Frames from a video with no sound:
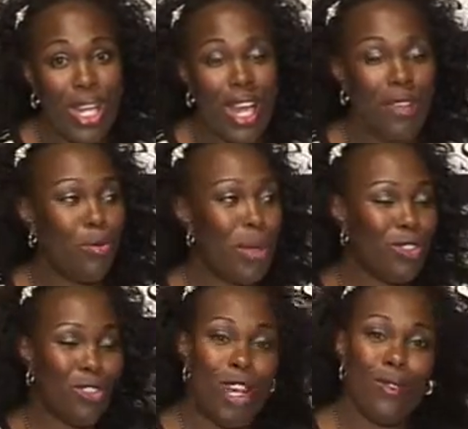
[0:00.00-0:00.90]
And
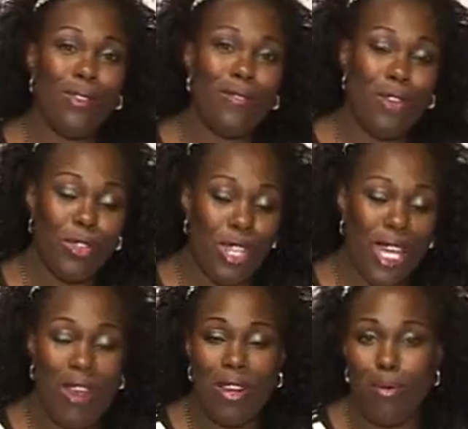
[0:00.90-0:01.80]
whilst the child was in foster
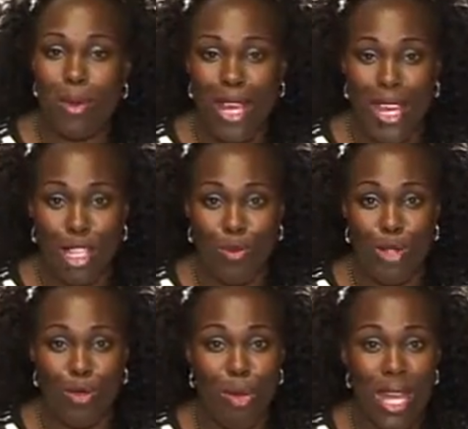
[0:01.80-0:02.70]
care, an application
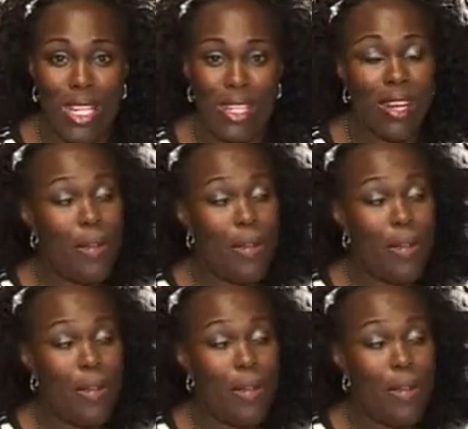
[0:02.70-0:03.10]
was made,